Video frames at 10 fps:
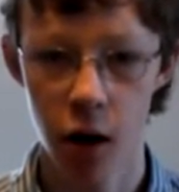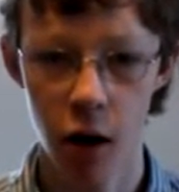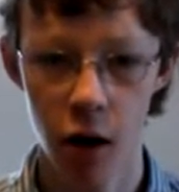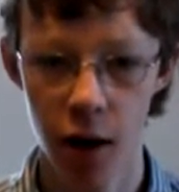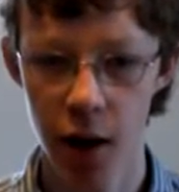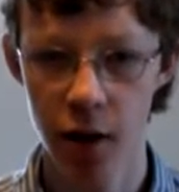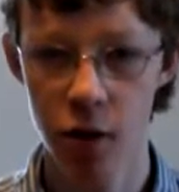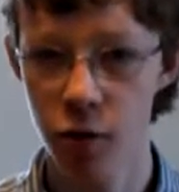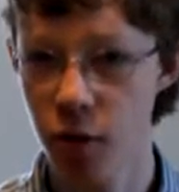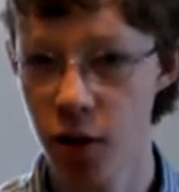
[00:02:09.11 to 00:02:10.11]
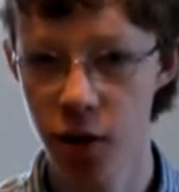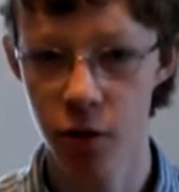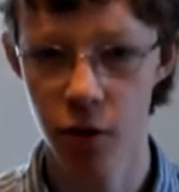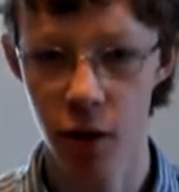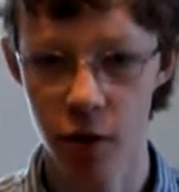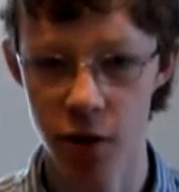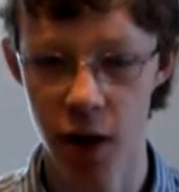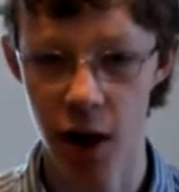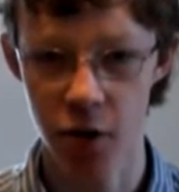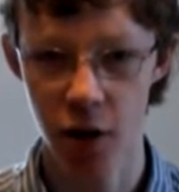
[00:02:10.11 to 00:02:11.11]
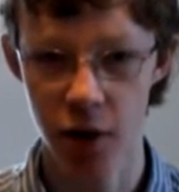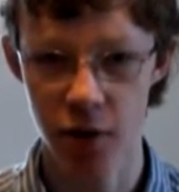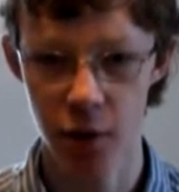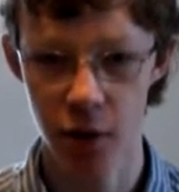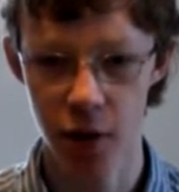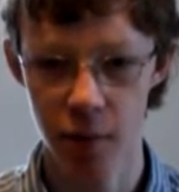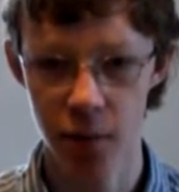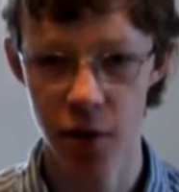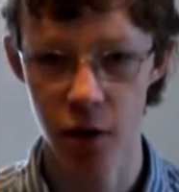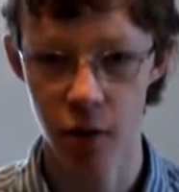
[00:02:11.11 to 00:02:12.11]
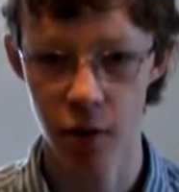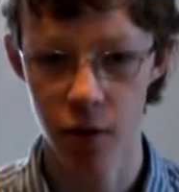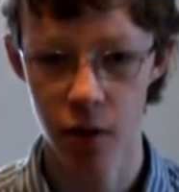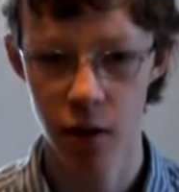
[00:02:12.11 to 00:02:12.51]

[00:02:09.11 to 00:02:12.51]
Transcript: All I had to do was do all those contracts for him, so